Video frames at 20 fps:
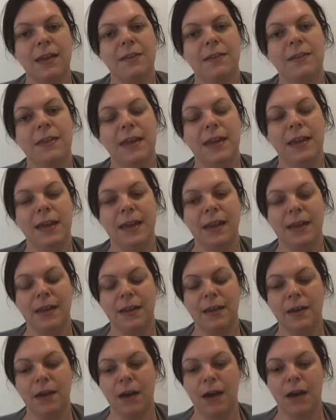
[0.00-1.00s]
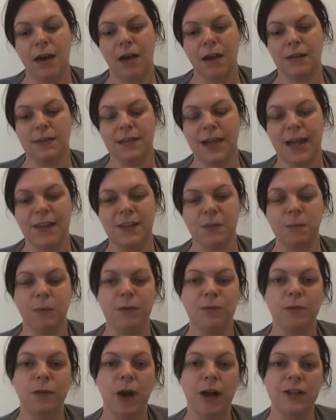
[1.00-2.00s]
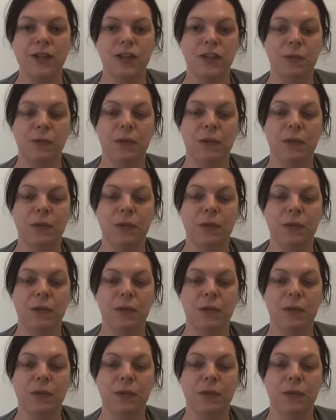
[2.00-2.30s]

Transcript: The task provides you